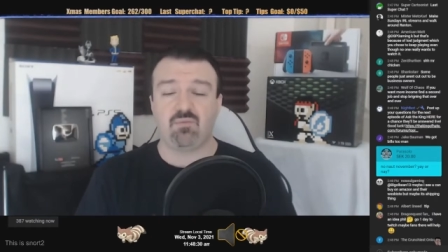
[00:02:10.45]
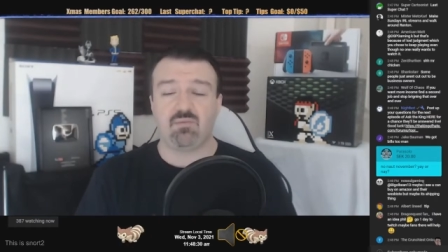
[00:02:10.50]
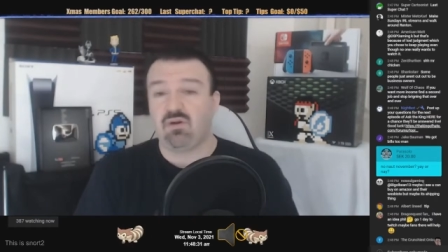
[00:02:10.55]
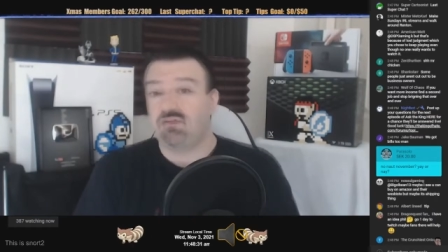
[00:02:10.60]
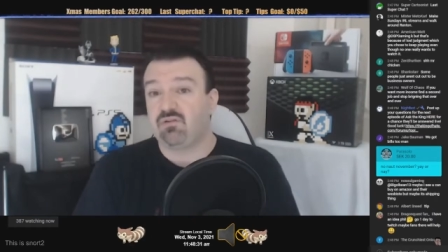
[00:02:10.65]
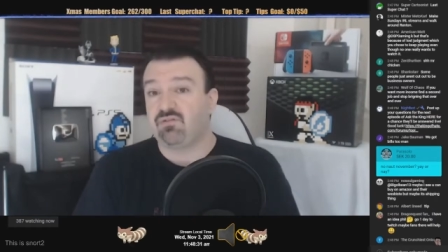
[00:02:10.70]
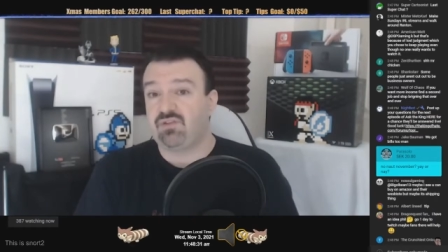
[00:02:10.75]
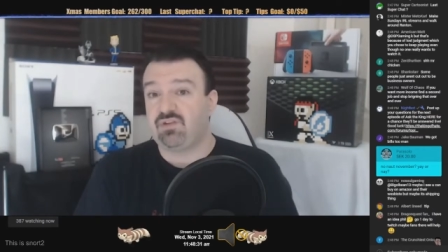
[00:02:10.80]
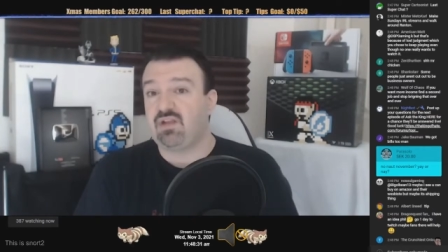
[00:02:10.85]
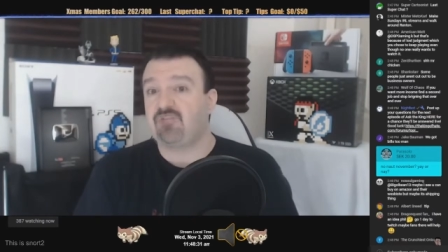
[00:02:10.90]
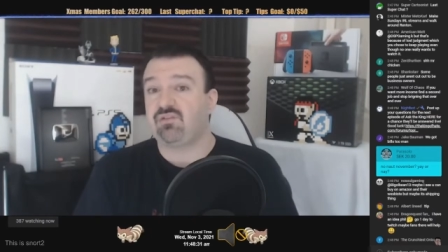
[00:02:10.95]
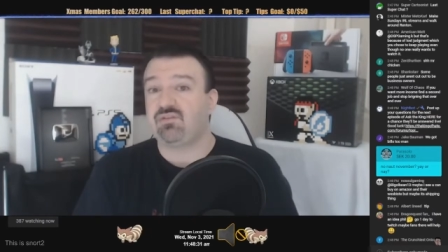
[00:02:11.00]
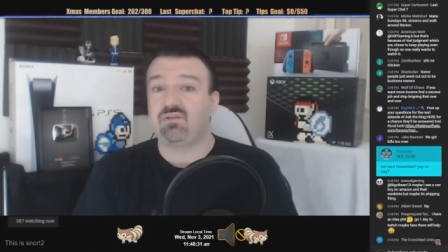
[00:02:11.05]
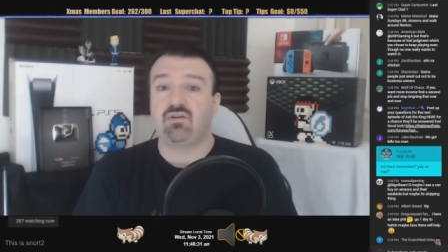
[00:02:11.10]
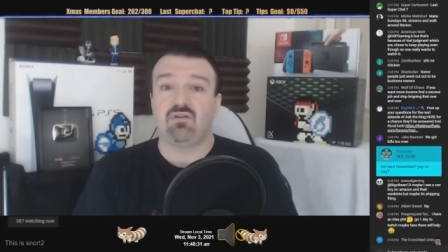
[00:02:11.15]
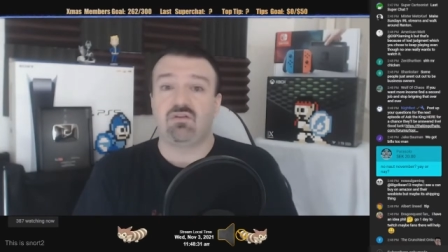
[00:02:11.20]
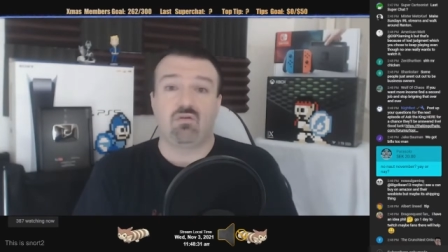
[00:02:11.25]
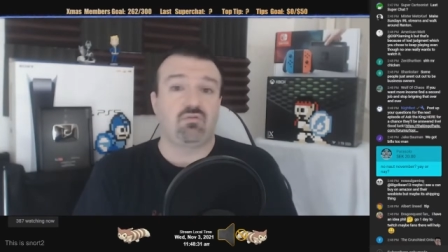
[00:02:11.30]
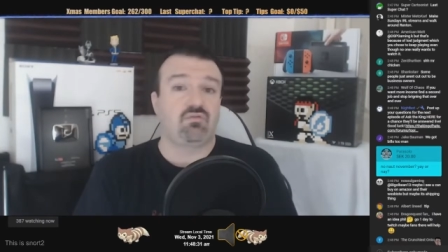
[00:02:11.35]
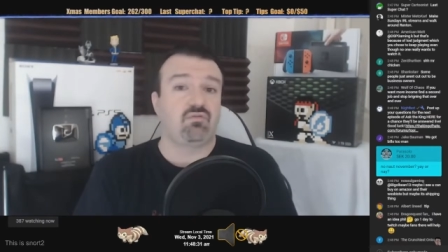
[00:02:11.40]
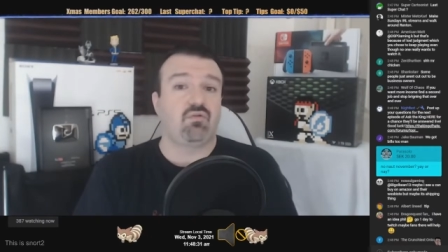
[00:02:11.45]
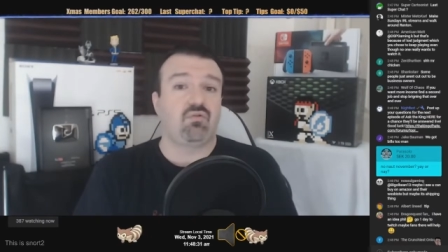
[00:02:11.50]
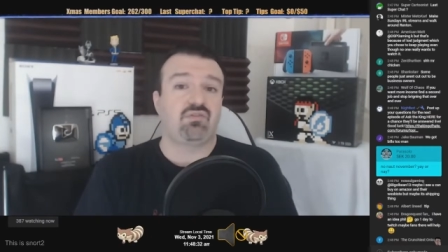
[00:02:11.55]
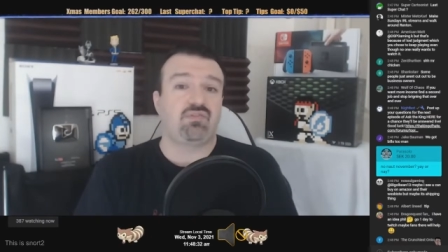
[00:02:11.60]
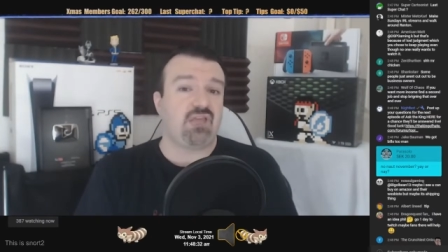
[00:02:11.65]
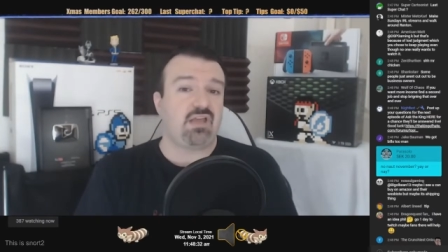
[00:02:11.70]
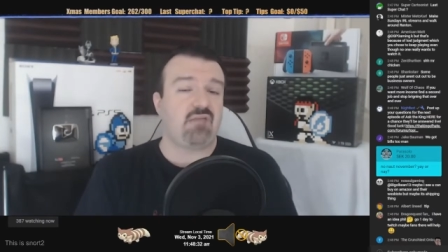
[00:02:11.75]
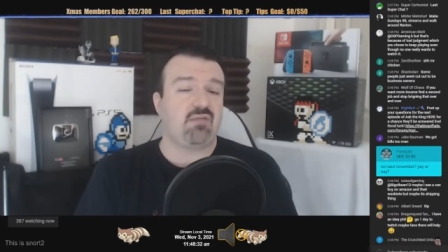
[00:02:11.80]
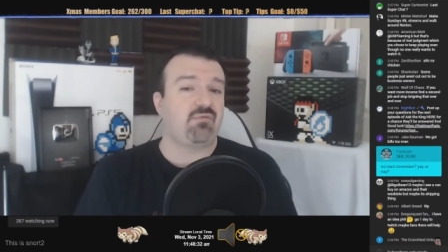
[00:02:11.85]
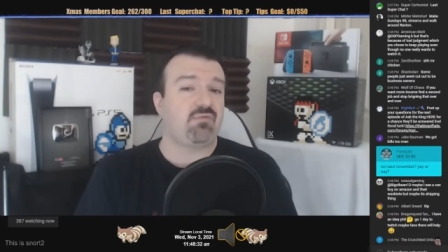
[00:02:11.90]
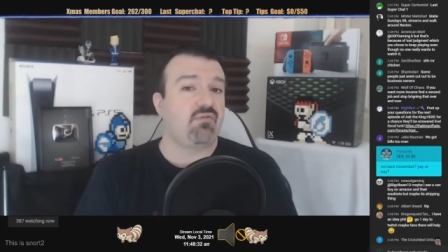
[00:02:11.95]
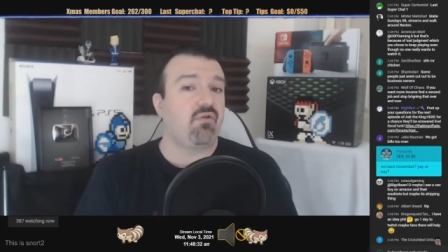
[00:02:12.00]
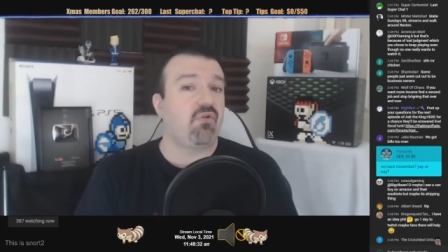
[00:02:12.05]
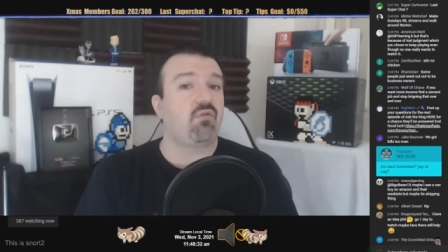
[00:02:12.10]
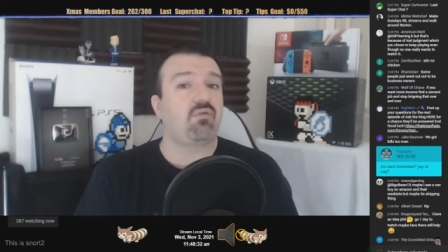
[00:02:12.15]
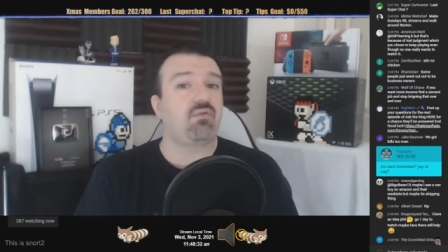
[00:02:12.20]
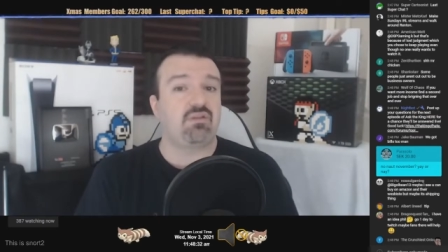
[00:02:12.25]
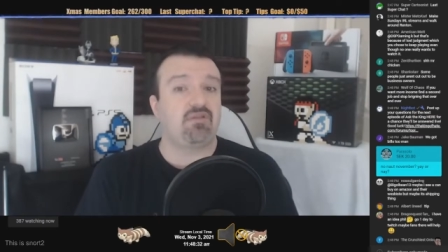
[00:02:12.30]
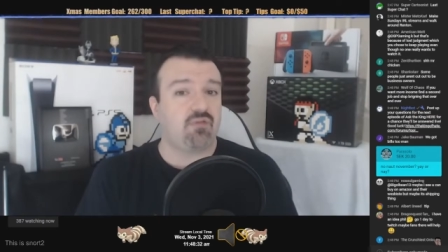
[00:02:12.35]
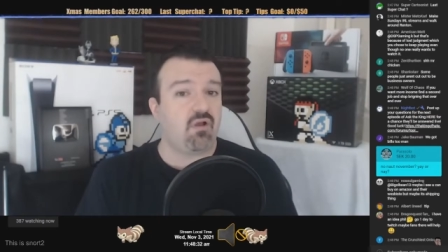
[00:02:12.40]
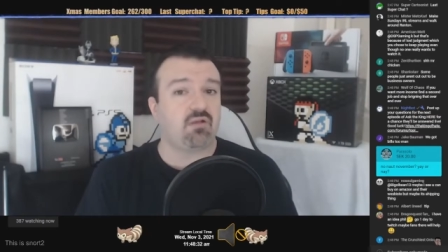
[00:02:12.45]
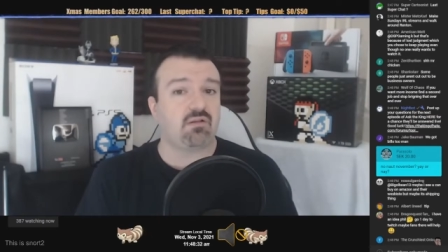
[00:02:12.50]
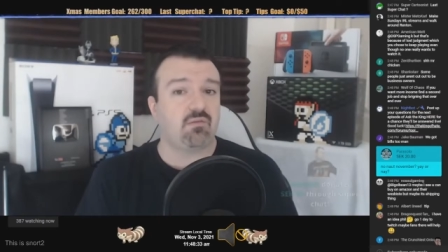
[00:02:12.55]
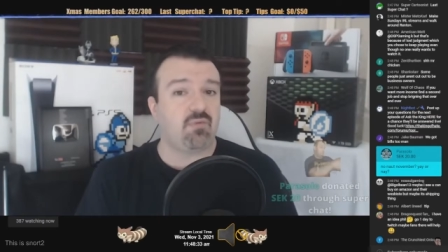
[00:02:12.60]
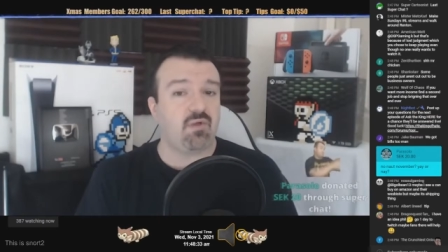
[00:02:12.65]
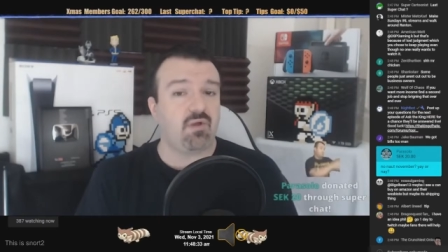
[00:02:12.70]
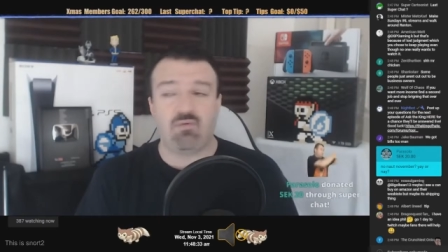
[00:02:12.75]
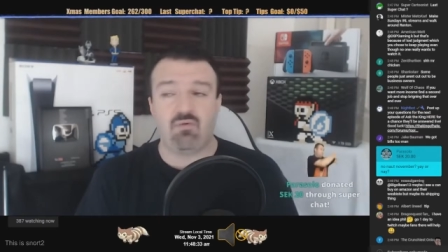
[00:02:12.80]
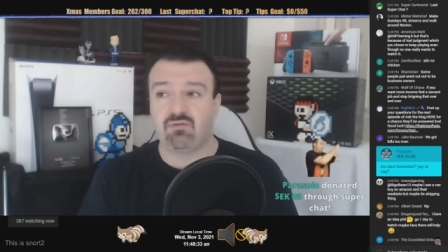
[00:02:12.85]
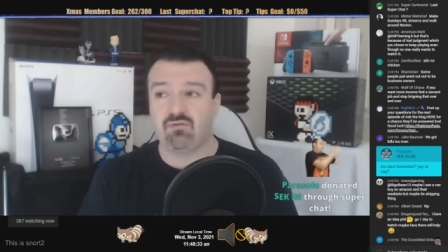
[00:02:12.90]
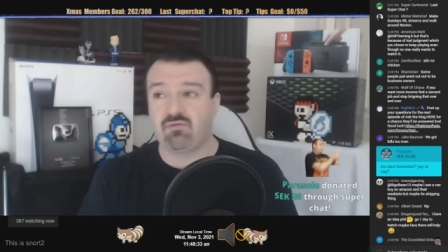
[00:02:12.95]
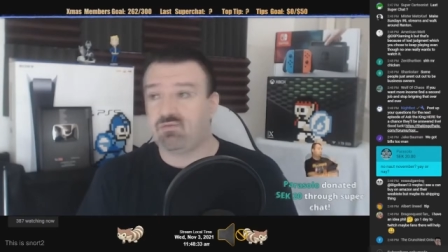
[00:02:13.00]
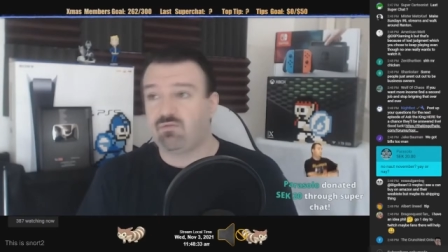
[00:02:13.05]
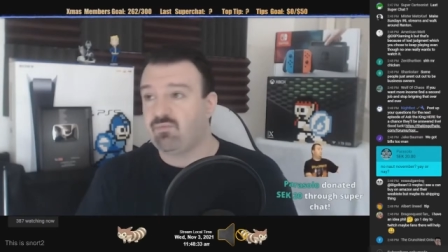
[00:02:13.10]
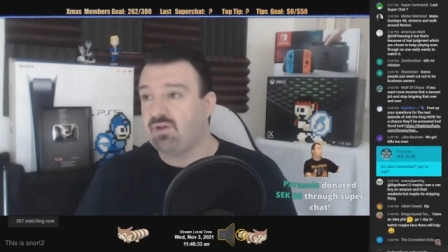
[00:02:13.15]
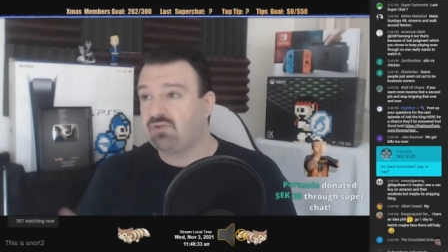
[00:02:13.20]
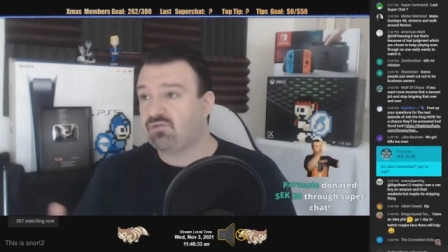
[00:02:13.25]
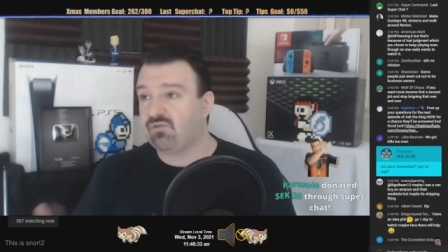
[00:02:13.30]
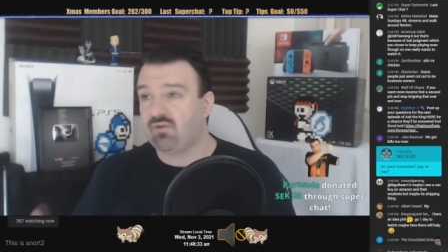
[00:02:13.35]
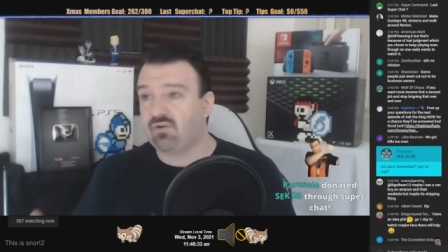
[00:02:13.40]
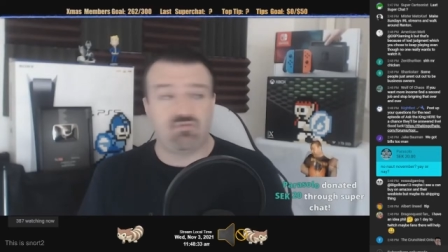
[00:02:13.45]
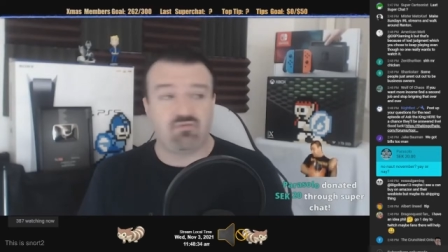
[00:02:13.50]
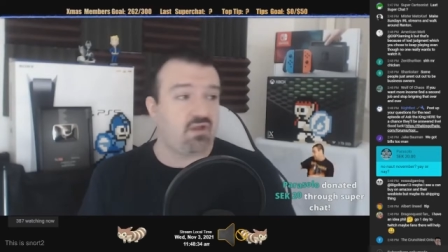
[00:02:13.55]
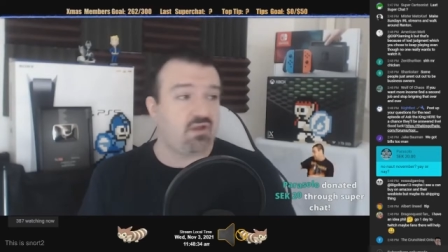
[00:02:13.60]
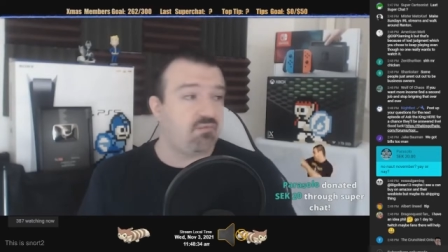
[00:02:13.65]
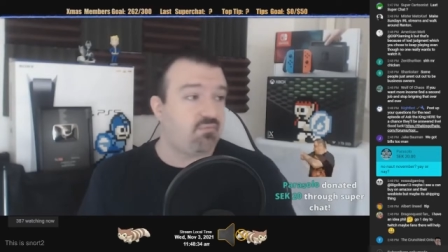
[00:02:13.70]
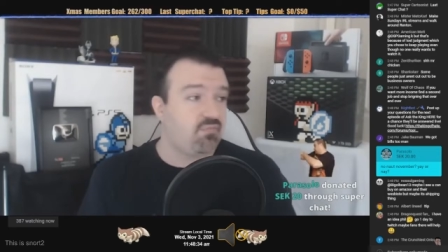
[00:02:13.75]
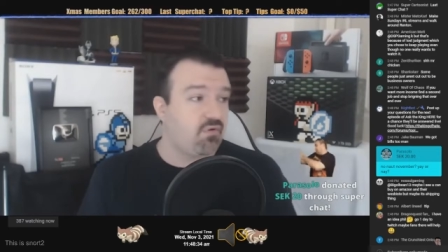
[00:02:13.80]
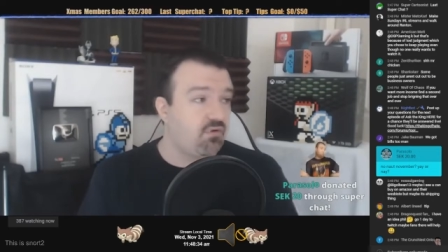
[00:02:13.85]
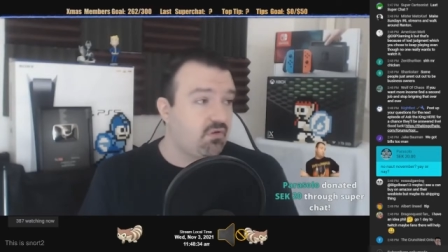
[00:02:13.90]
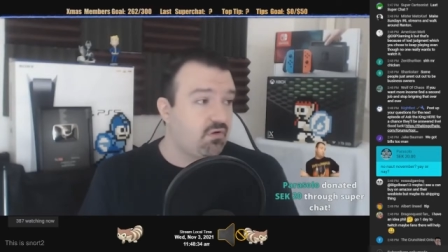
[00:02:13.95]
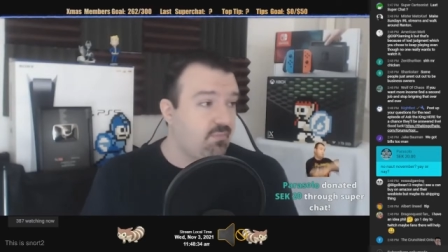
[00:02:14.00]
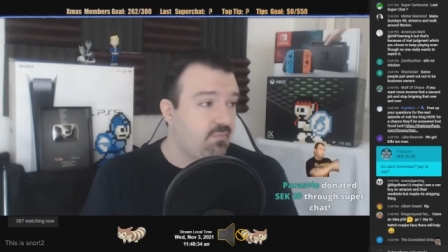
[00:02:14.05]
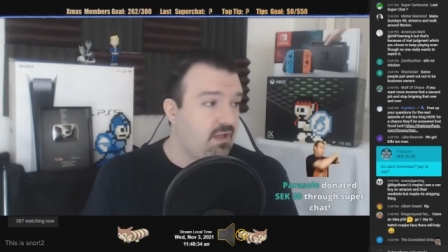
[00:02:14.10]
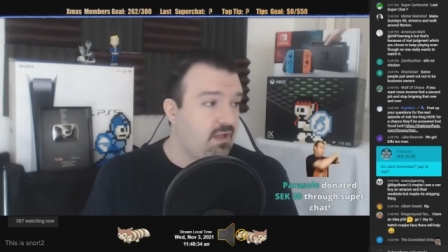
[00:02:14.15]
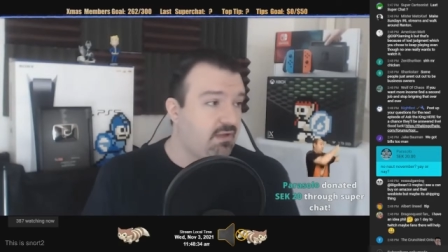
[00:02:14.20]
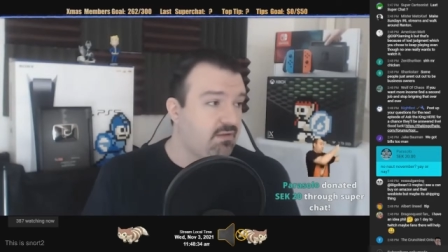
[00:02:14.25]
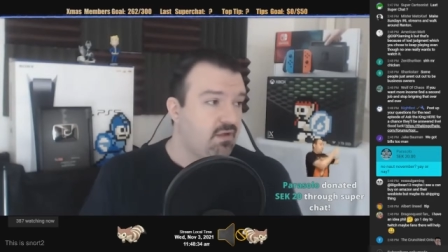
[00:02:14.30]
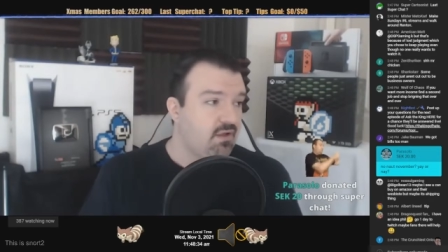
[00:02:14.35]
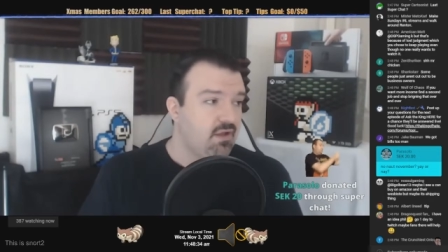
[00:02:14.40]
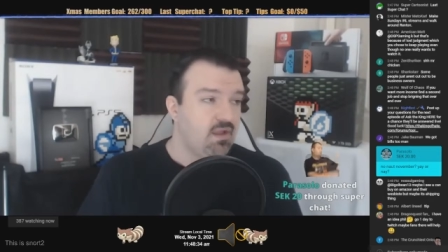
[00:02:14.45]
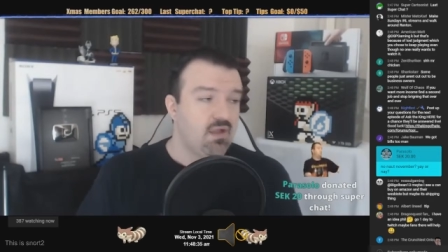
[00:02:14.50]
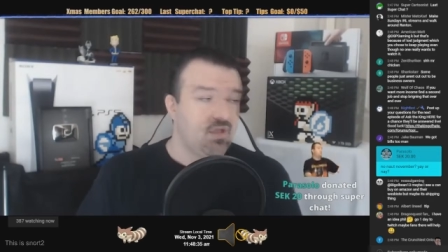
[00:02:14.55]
But understand, it's going to go towards the games I've already talked about, whether it's Metroid Dread and Pokemon,